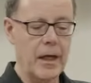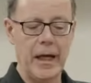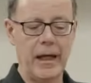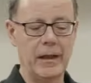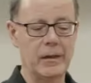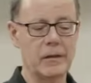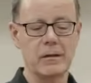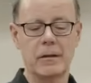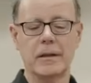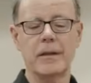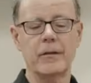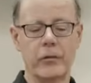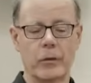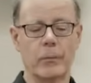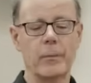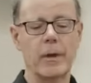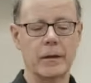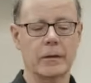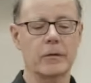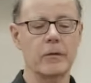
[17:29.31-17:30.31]
and live
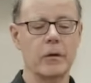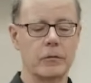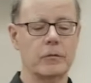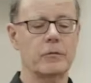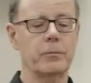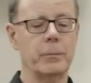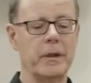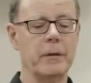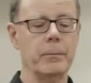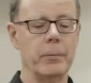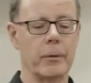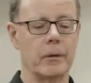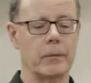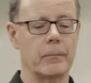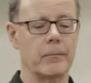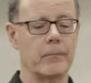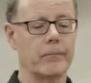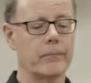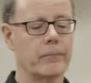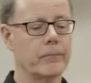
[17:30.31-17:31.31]
among those
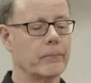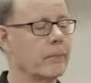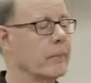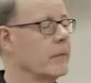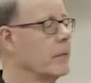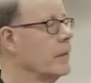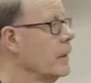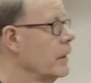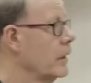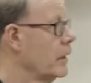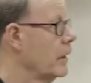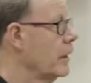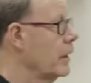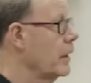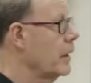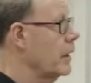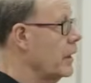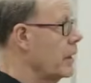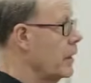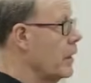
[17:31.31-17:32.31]
people?
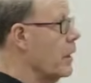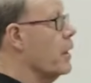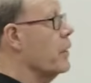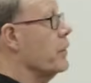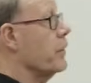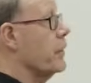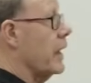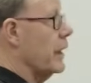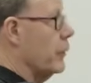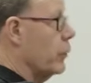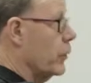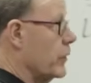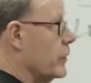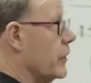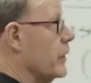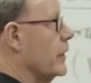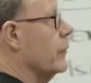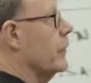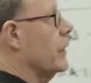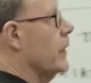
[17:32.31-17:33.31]
They
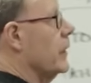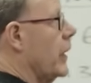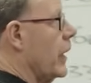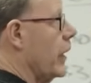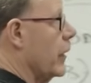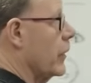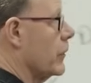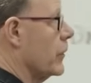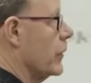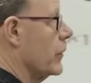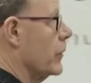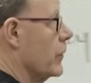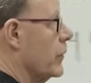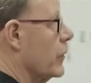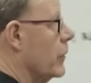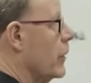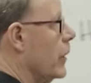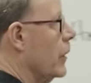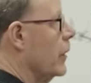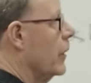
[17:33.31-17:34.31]
received the inheritance.